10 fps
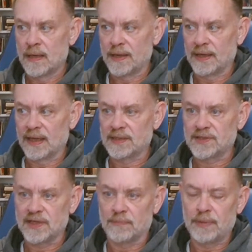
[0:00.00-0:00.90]
and
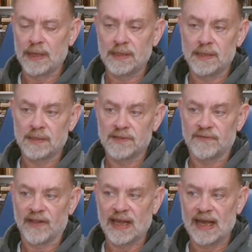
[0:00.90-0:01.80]
against the opinions
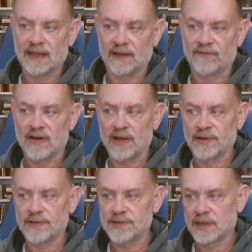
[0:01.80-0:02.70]
of the Catholic
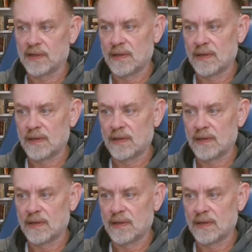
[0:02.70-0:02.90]
Fathers,